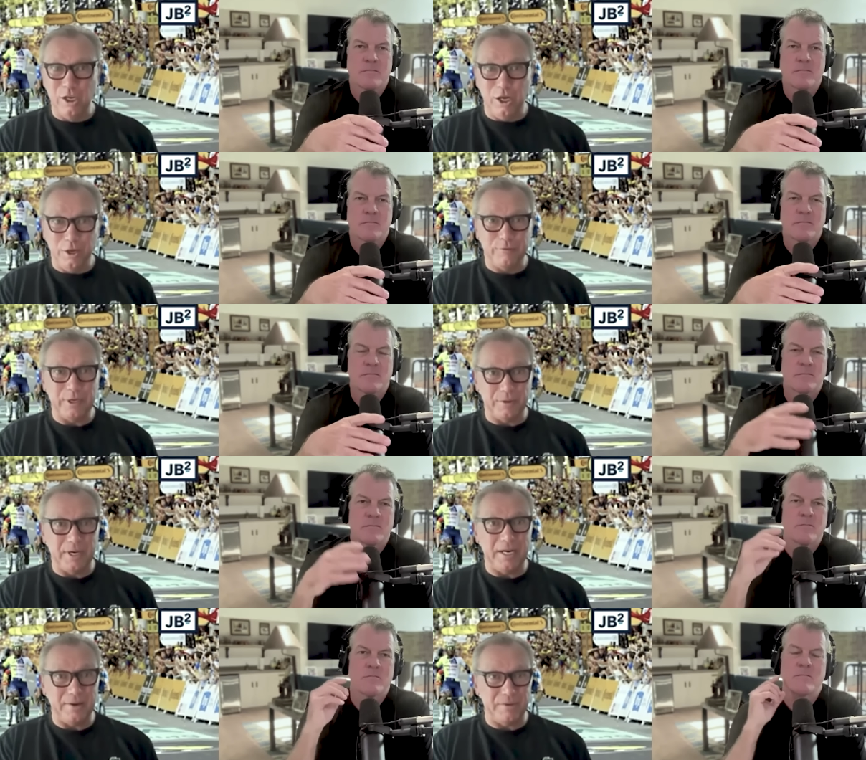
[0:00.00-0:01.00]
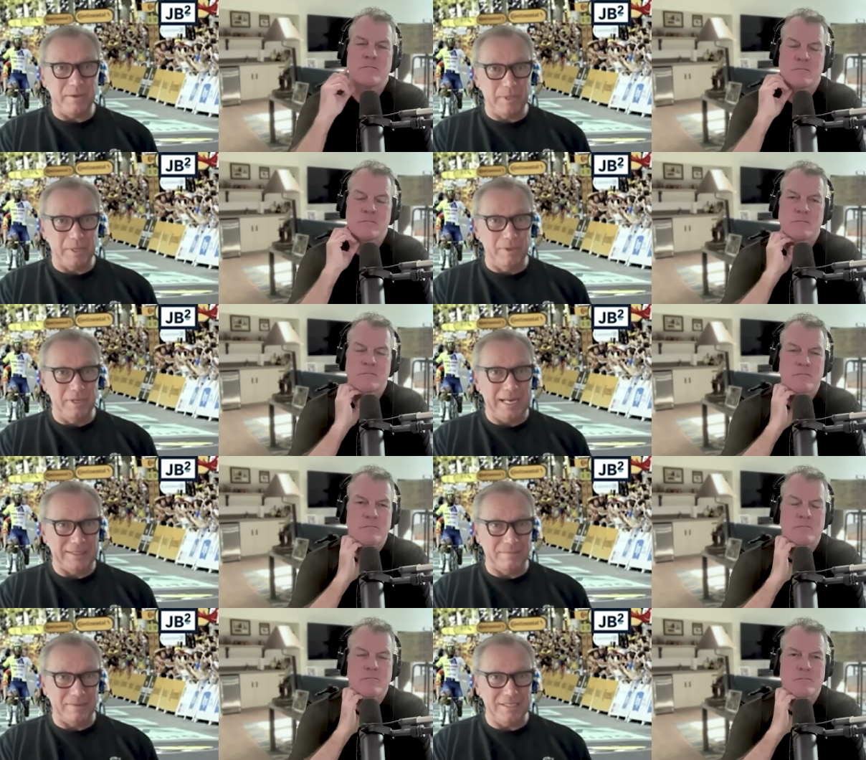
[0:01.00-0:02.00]
Speaker 1: of Eritrean people at the
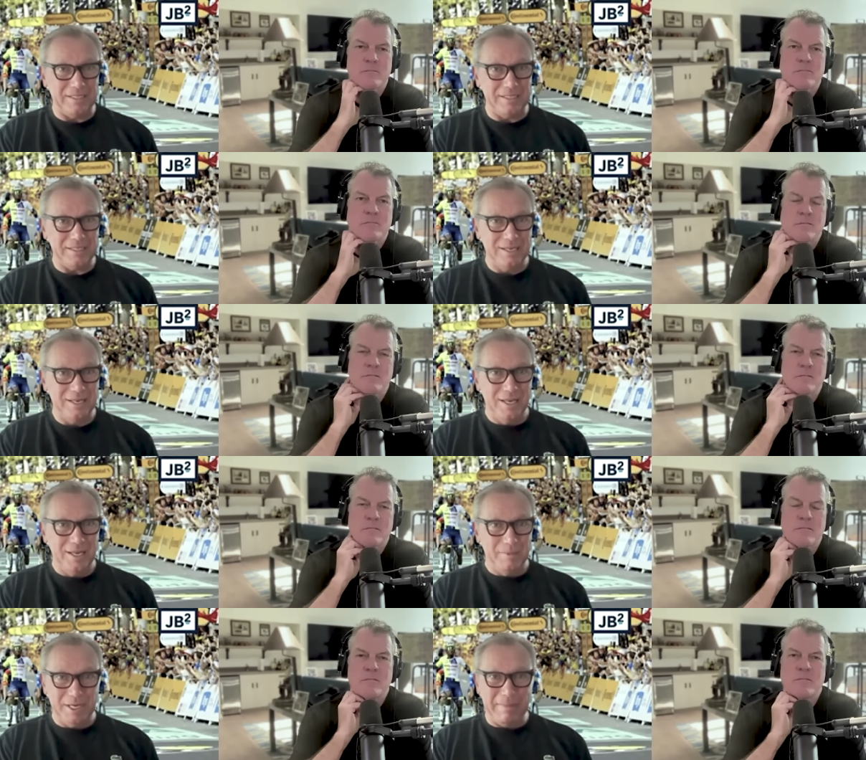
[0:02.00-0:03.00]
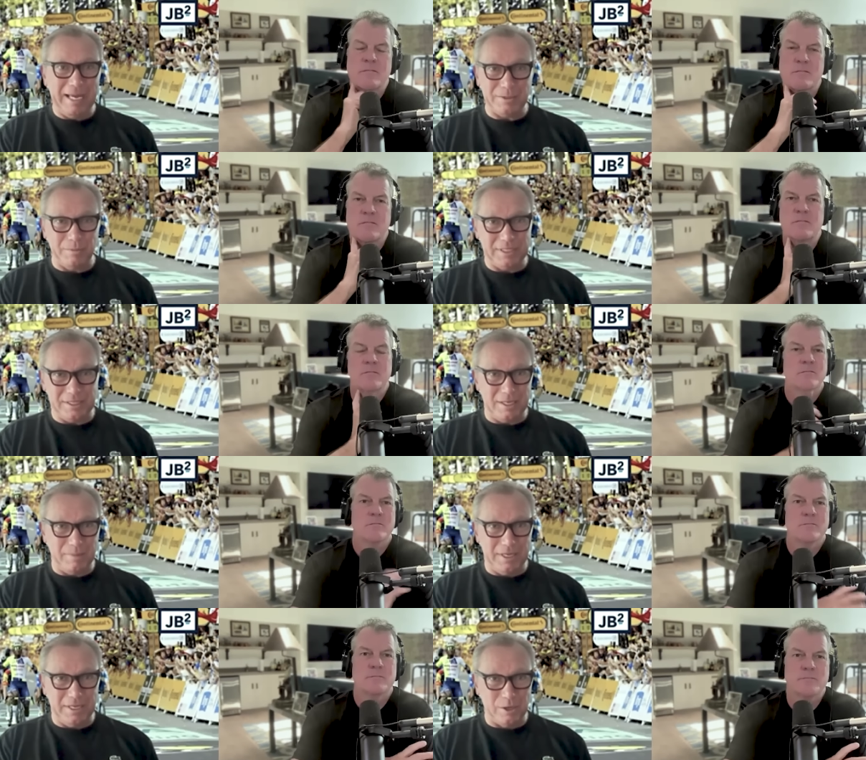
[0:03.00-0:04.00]
mm-hmm. races. But imagine what this is going to
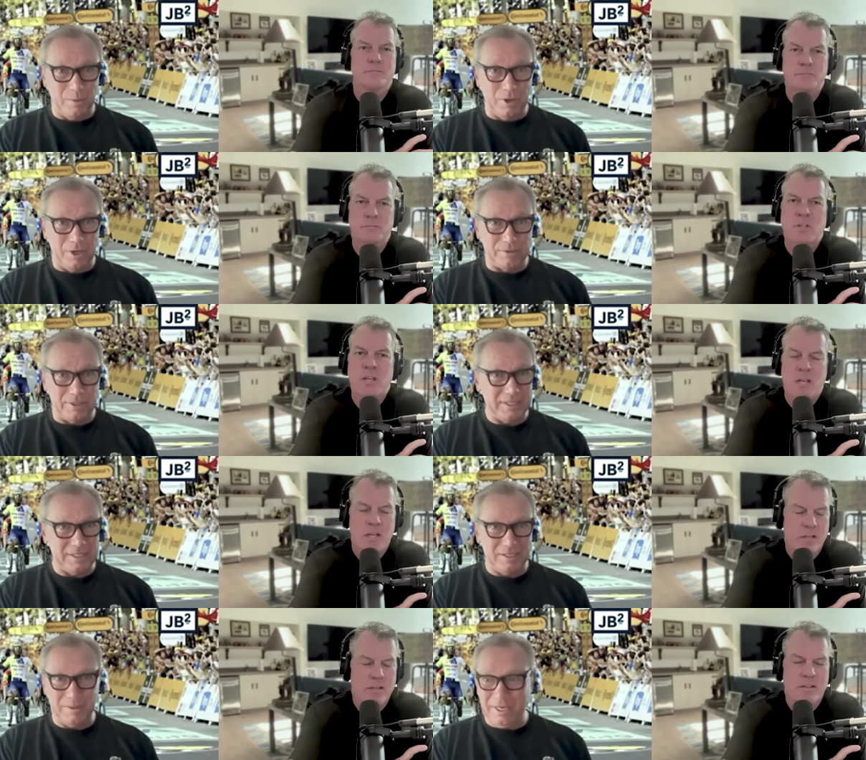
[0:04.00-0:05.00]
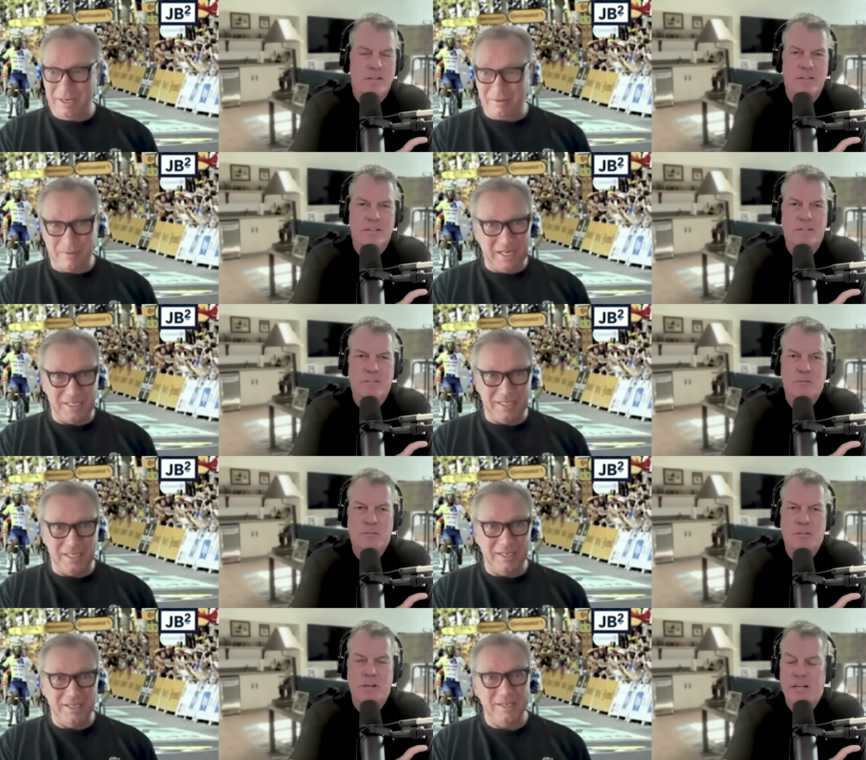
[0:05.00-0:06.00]
be in his home country. This is going to be crazy.
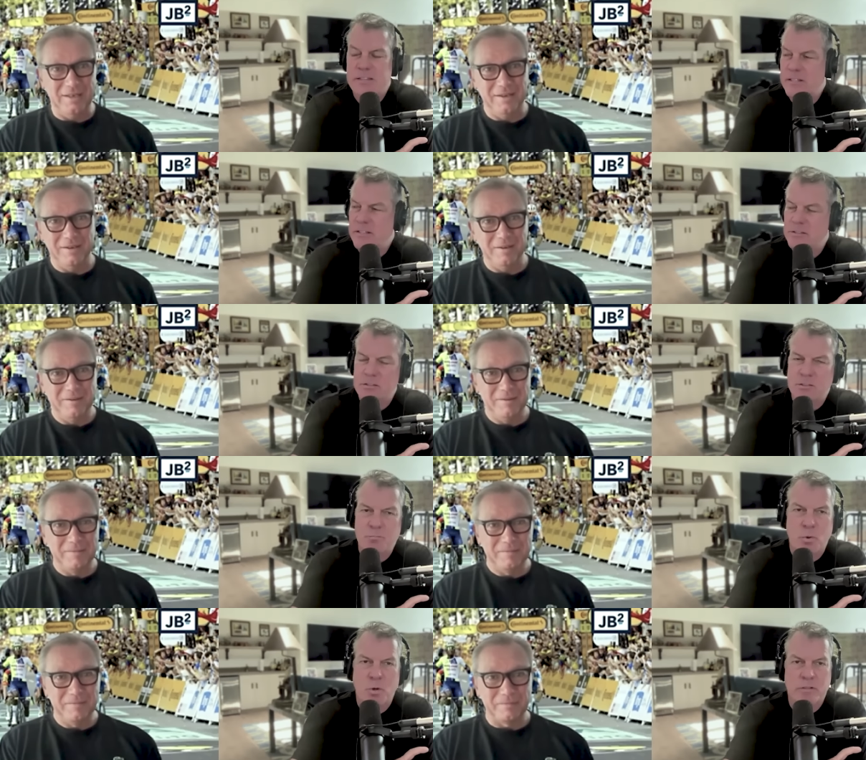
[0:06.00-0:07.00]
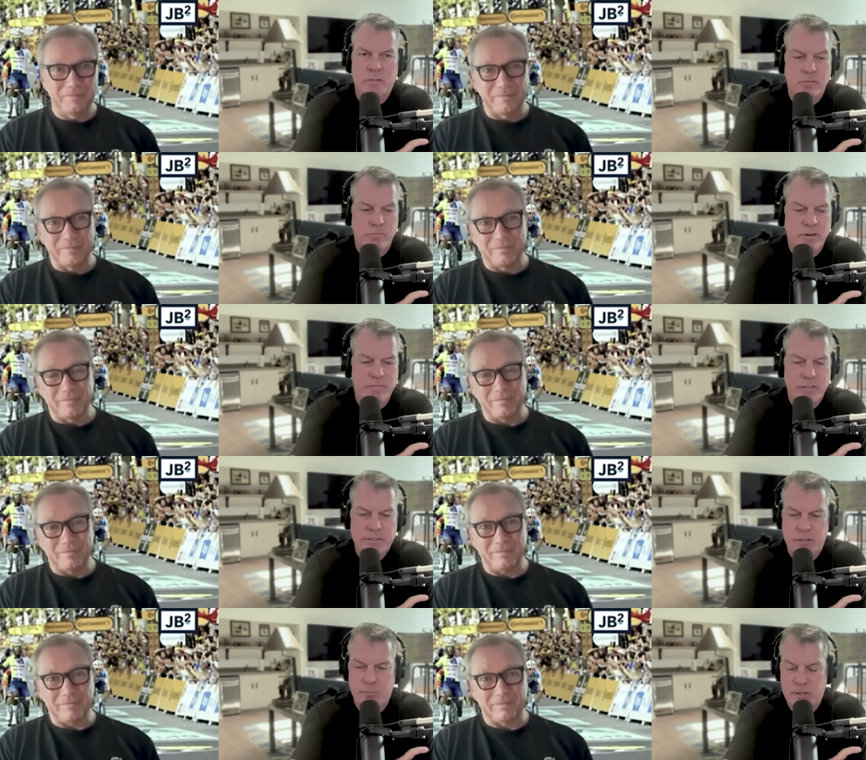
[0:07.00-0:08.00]
Speaker 2: Yeah, I think this is important to
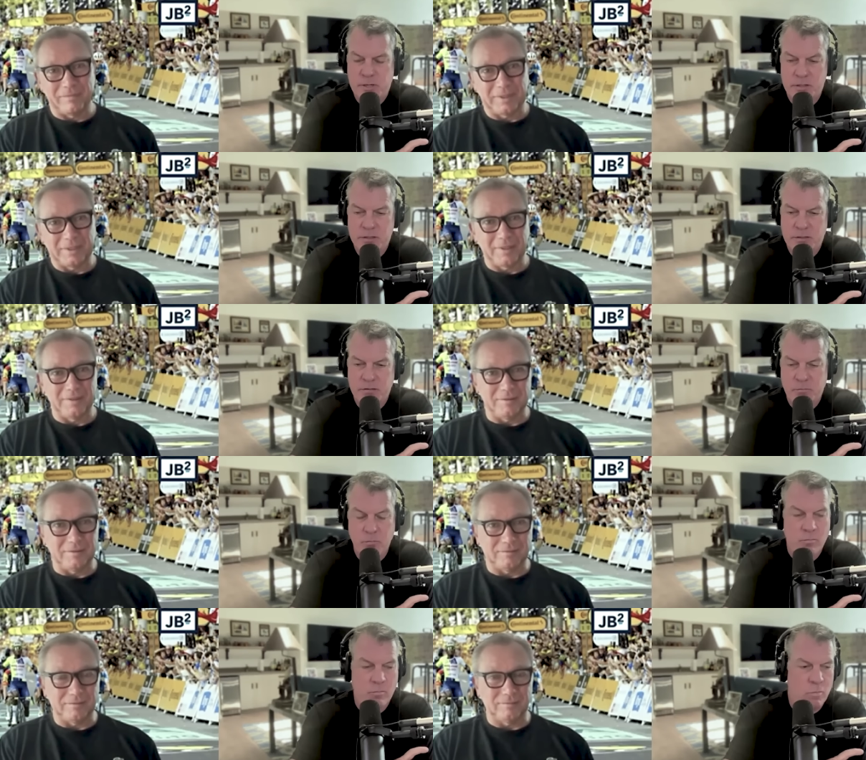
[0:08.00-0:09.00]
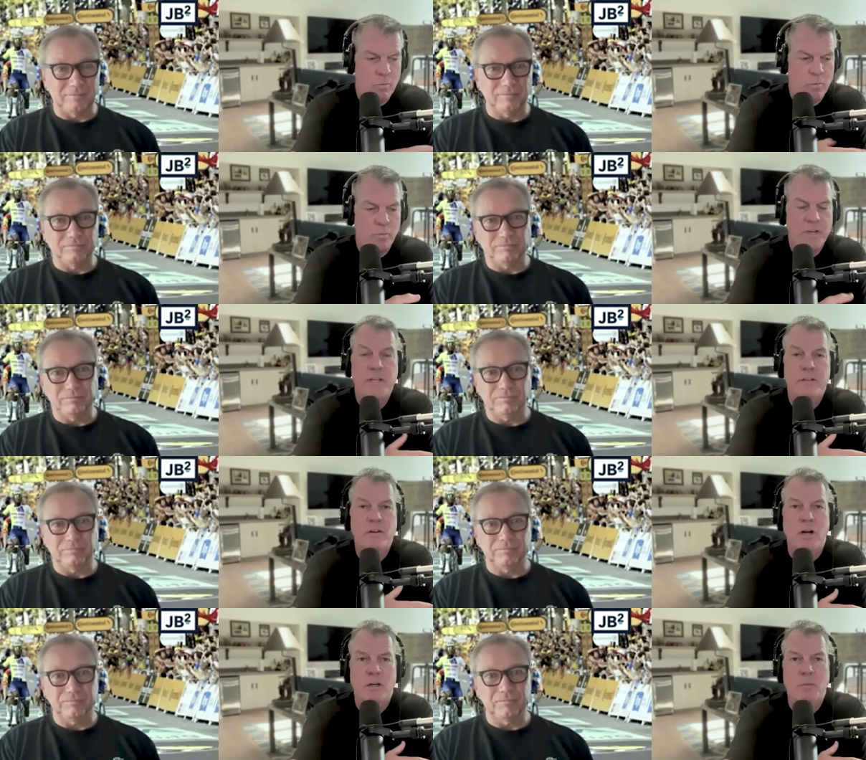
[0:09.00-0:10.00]
revisit because w- we did
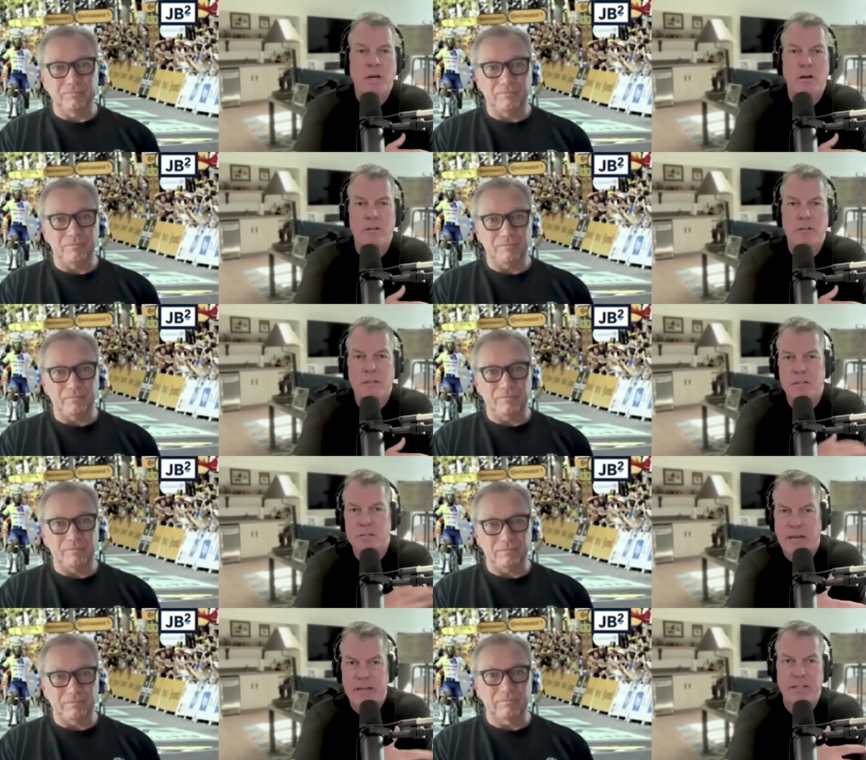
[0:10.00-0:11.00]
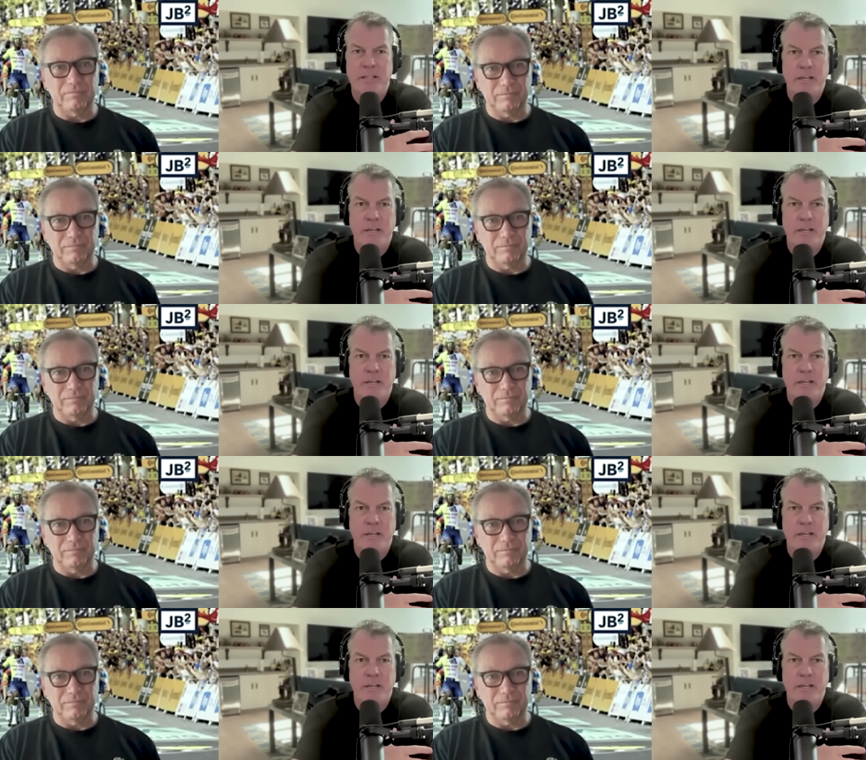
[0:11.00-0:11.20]
talk about cycling in